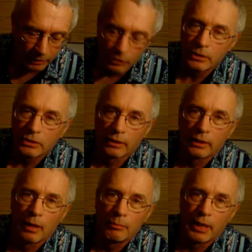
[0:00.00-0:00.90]
Crystal did
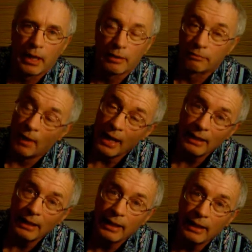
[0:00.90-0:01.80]
Come Together.
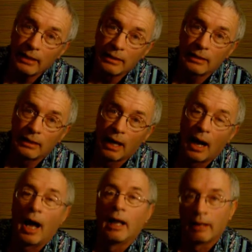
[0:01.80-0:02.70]
Finally,
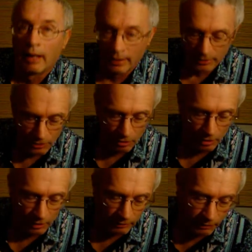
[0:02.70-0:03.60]
a Lennon
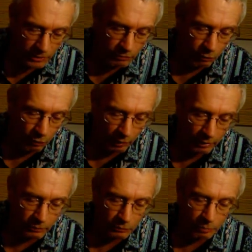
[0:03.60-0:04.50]
song. The first
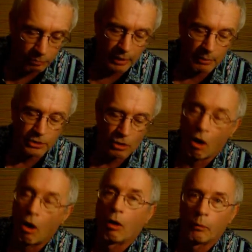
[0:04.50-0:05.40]
four were pretty much
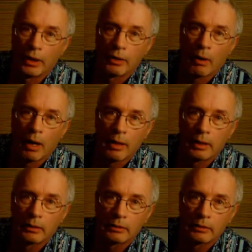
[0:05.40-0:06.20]
all written by